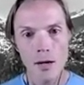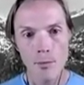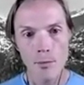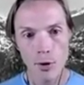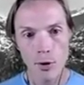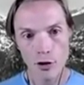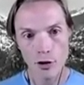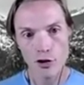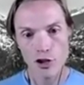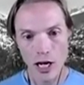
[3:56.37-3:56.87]

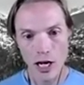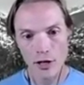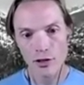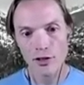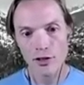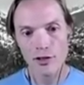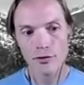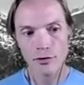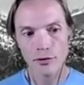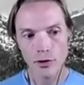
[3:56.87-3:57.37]
push
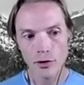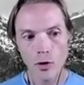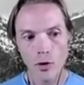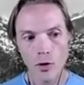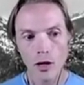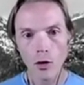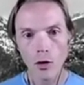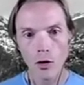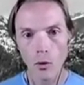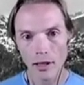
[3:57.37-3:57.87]
changes through
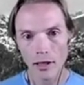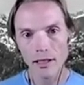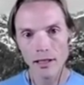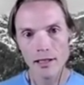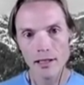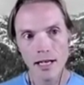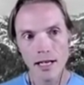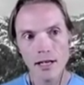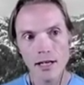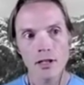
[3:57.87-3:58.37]
our
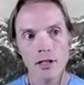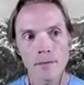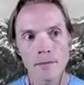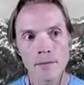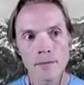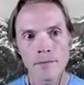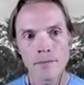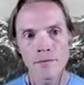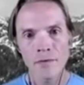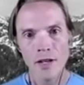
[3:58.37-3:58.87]
organization.
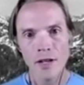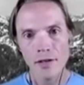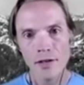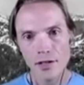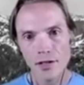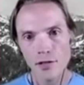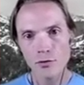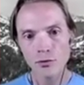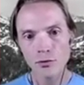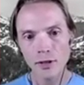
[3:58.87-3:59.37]
And this
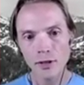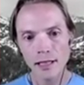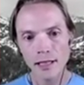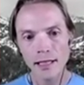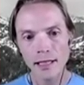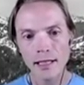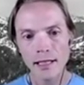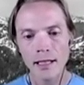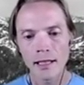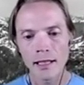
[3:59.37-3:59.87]
is really